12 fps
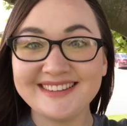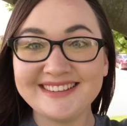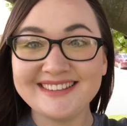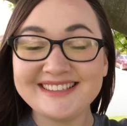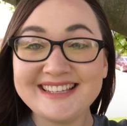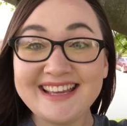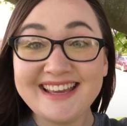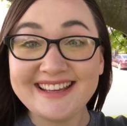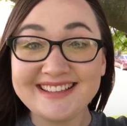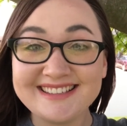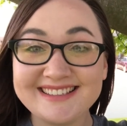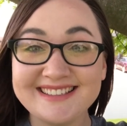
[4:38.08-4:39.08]

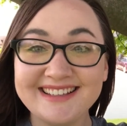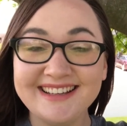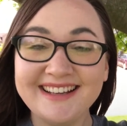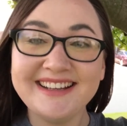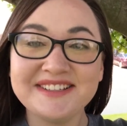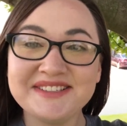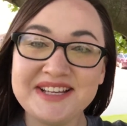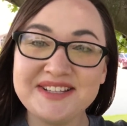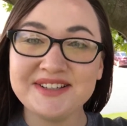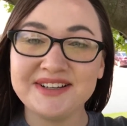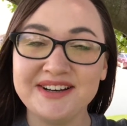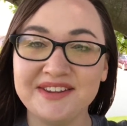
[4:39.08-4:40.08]
Seeds. Seeds
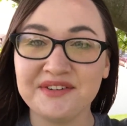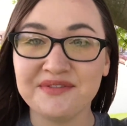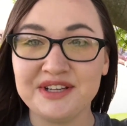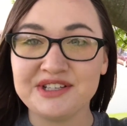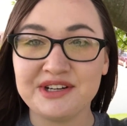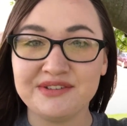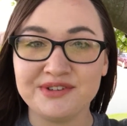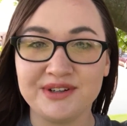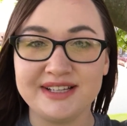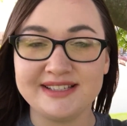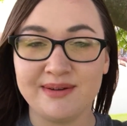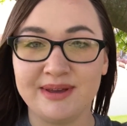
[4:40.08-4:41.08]
are another feature of
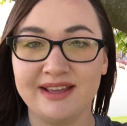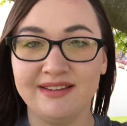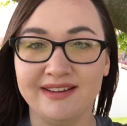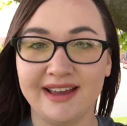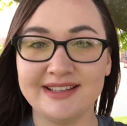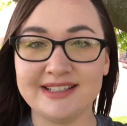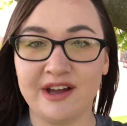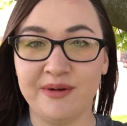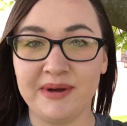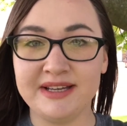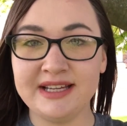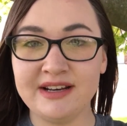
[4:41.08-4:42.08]
trees that we can look at to help
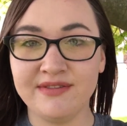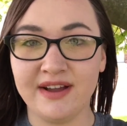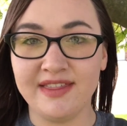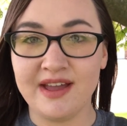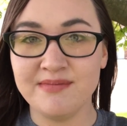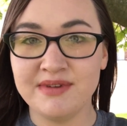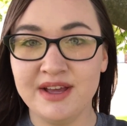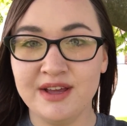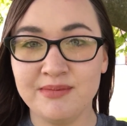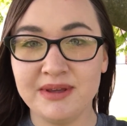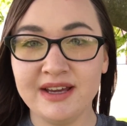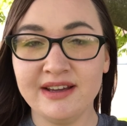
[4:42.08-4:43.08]
identify them.
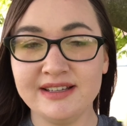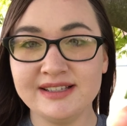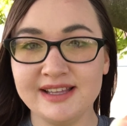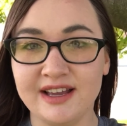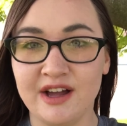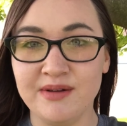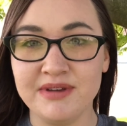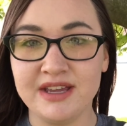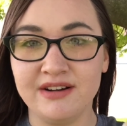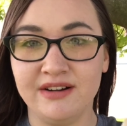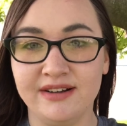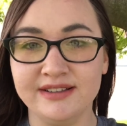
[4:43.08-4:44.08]
Because they come in
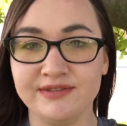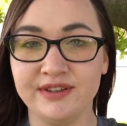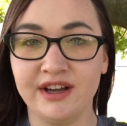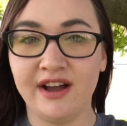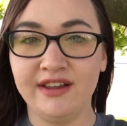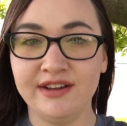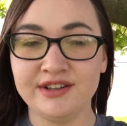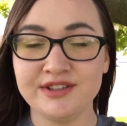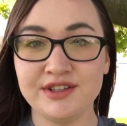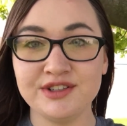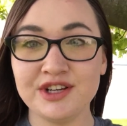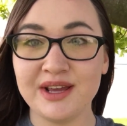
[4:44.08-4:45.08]
all different colors,
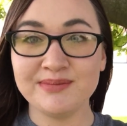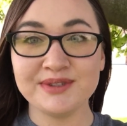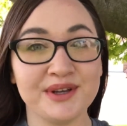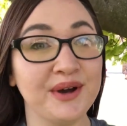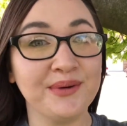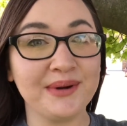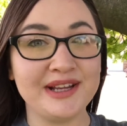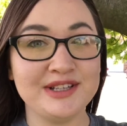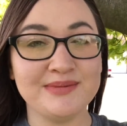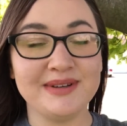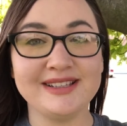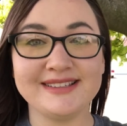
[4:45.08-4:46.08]
shapes,
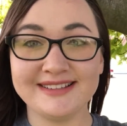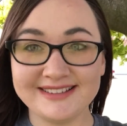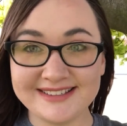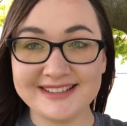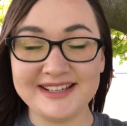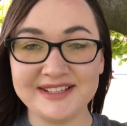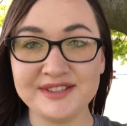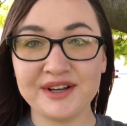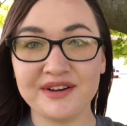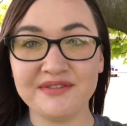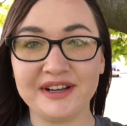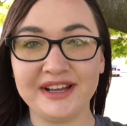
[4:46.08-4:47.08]
arrangements, seeds
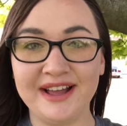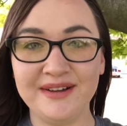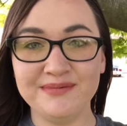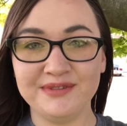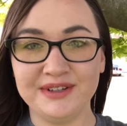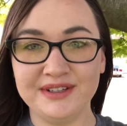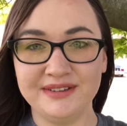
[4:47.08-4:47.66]
are very helpful.